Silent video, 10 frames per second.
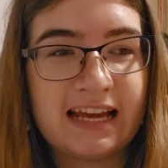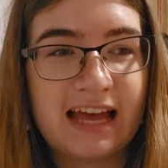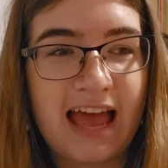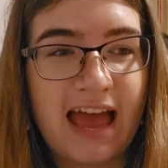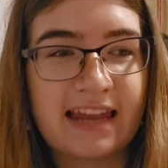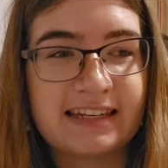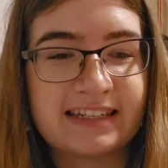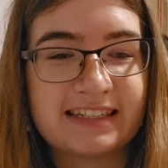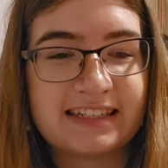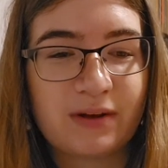
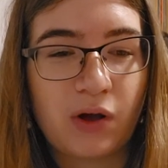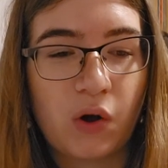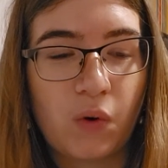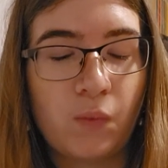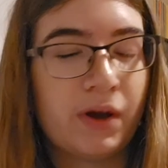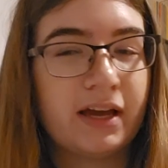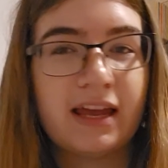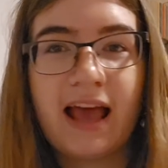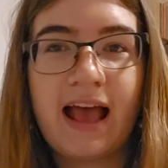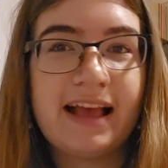and we're
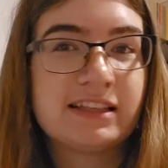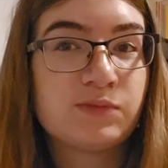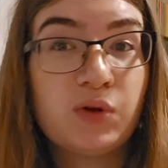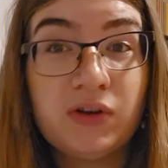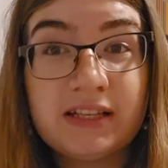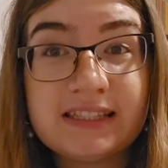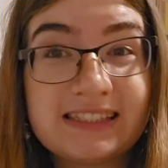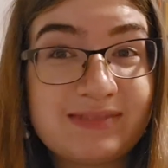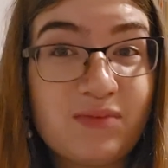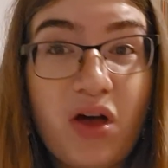gonna experience
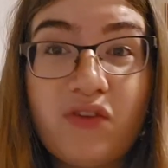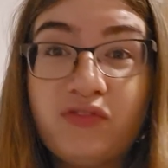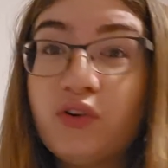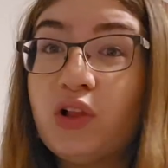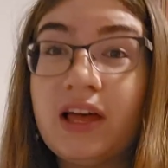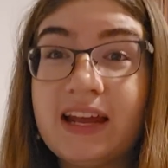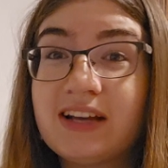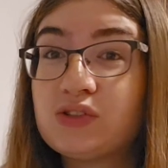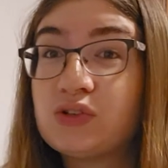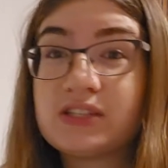a full-on
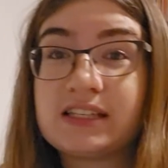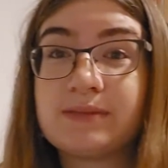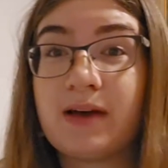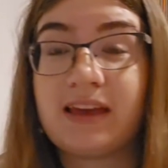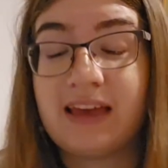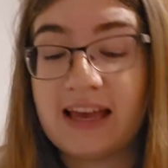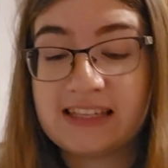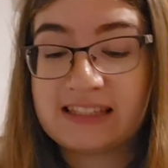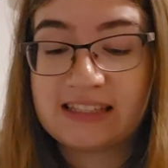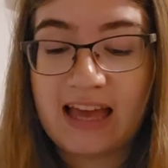exorcism, I guess,